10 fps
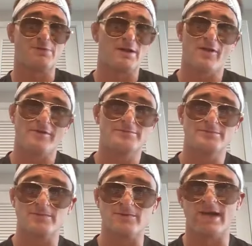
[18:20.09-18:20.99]
But
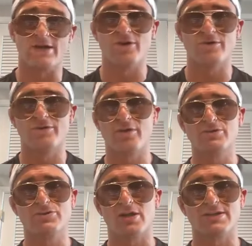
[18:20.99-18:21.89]
yeah, no
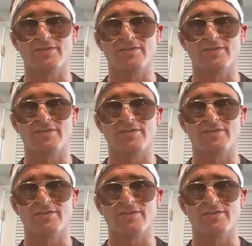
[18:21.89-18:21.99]
no drugs.